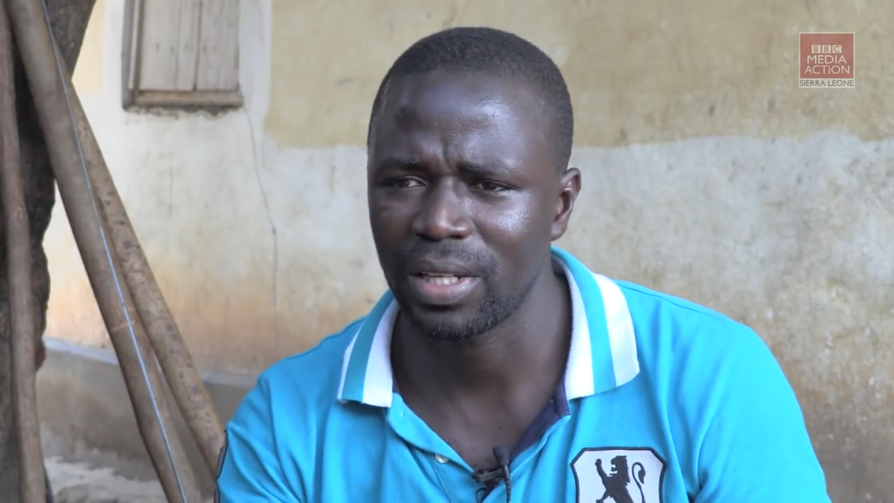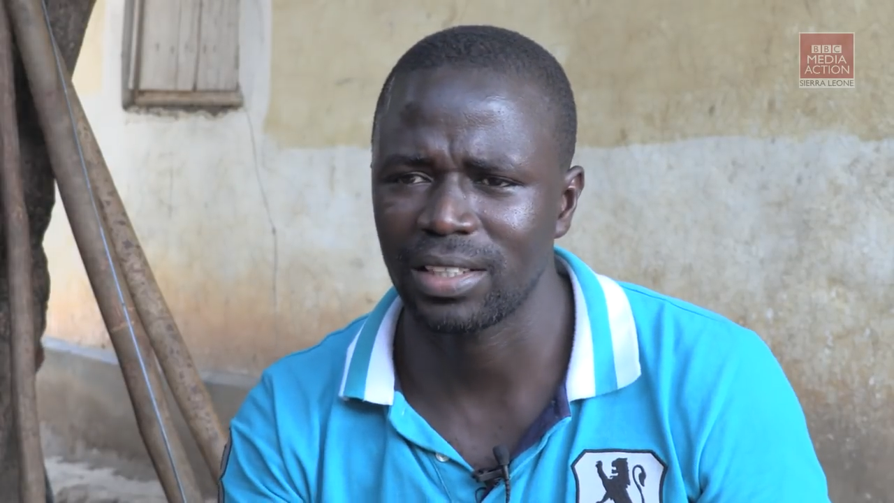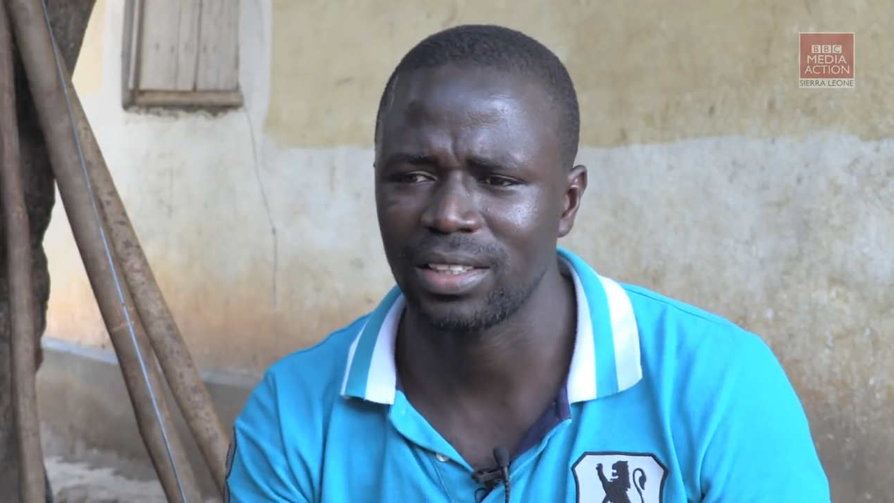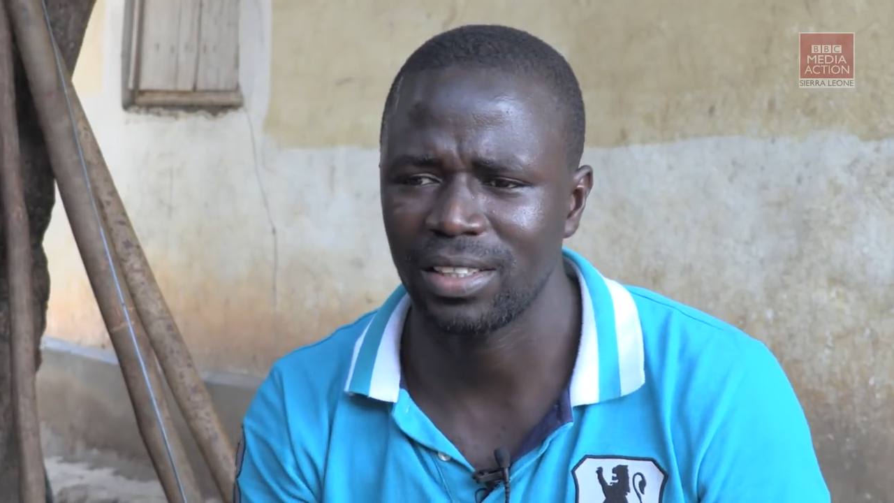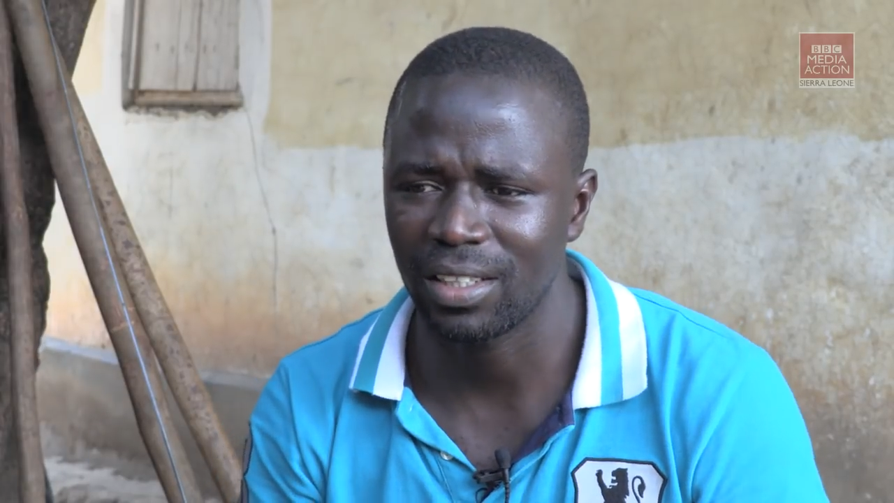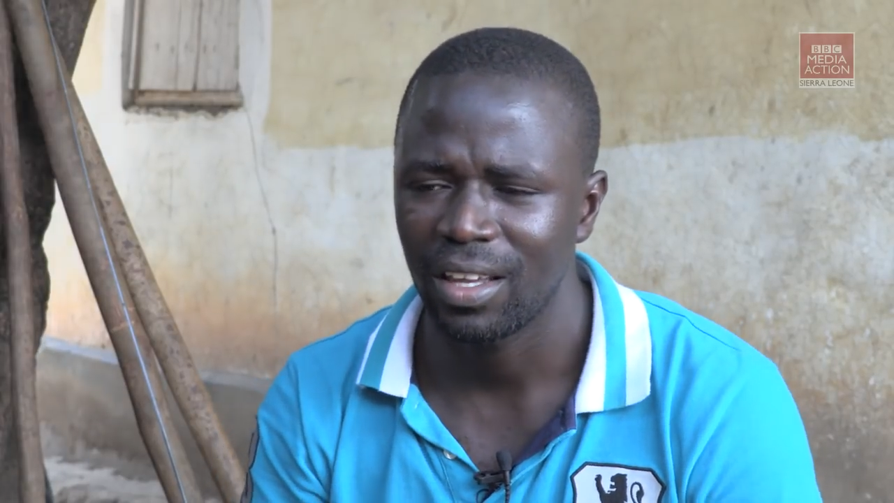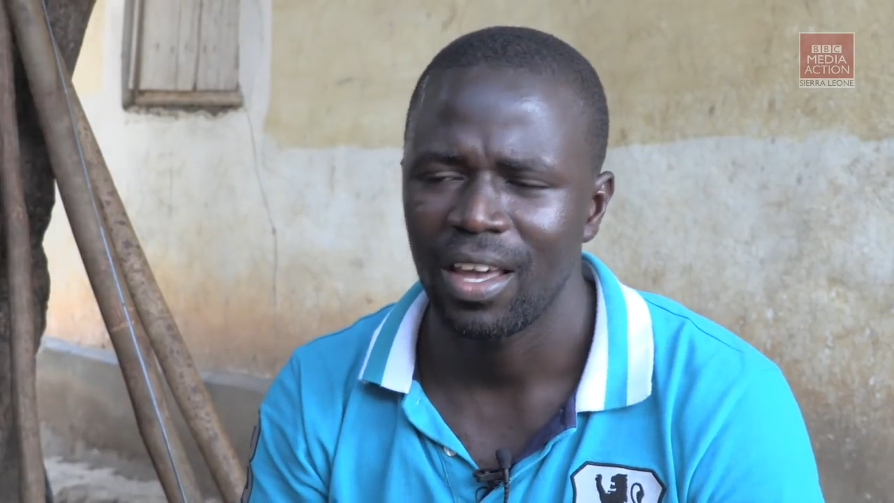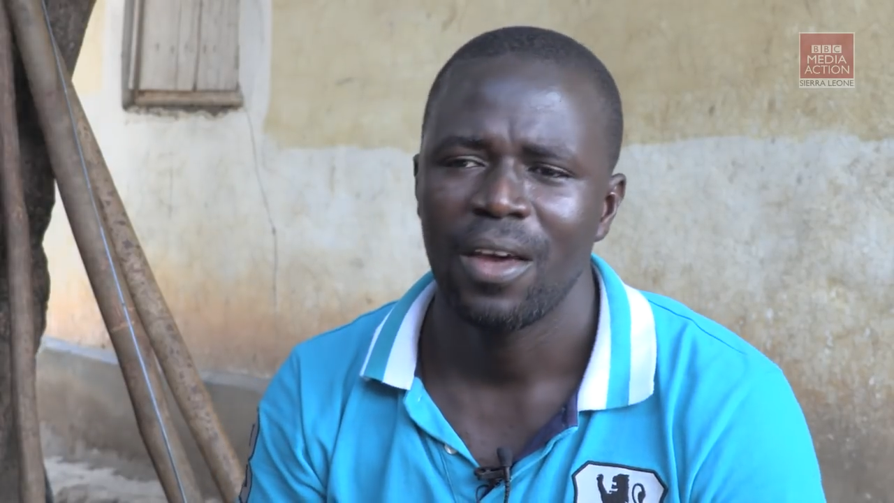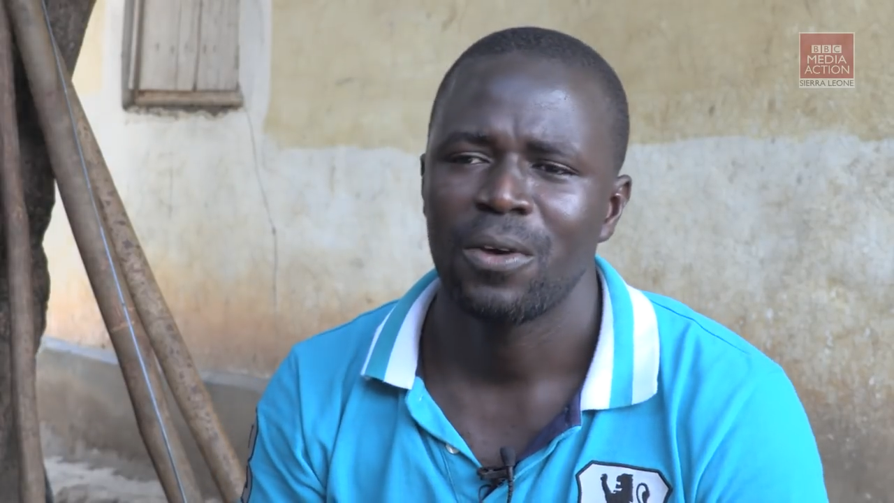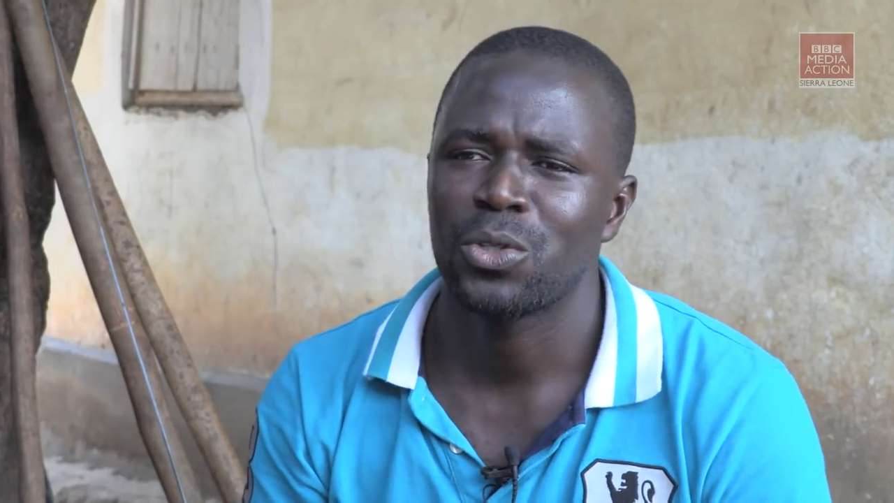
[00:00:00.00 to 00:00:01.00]
Now see,
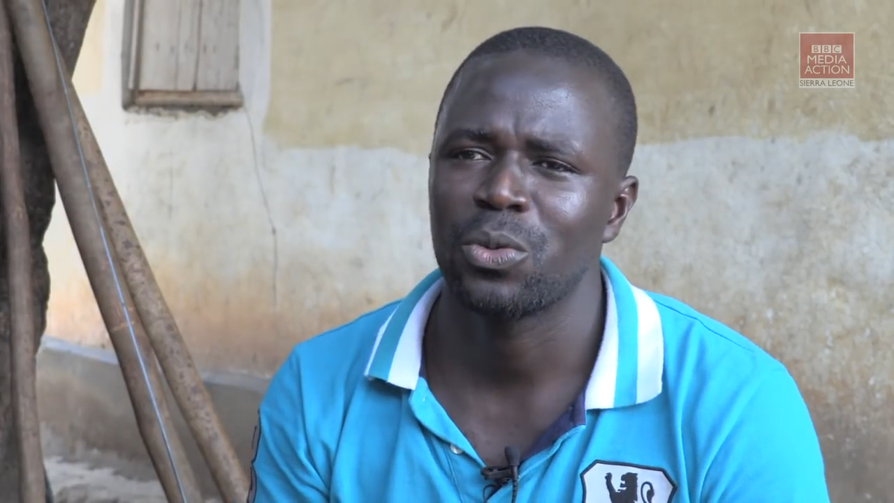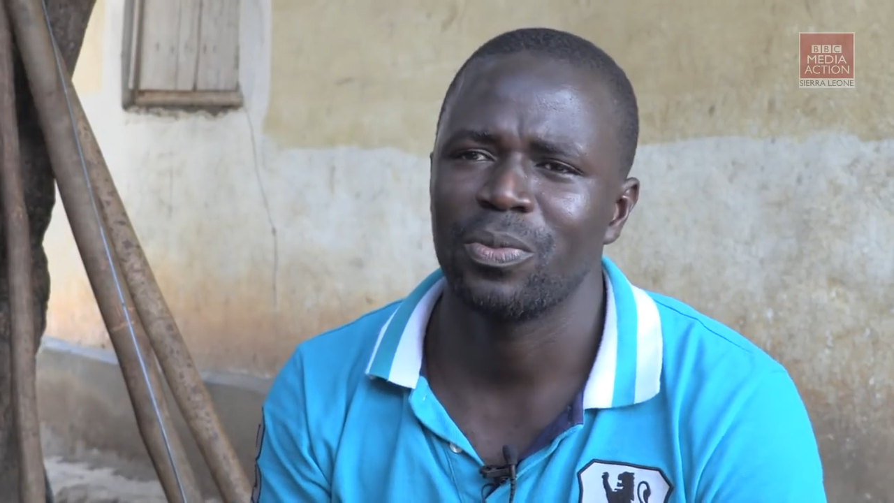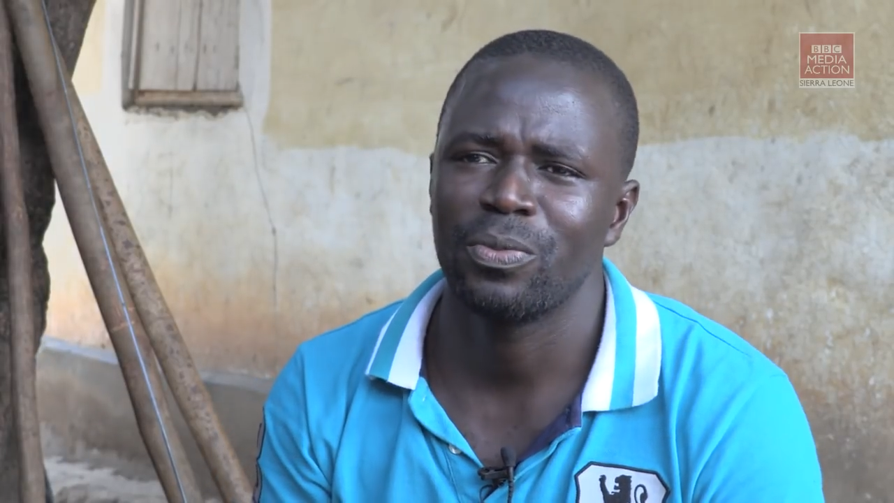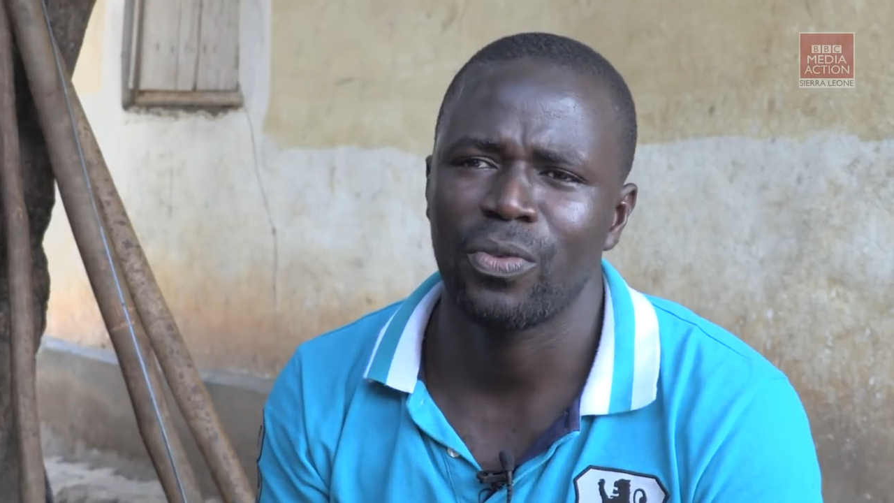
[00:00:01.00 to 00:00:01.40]
so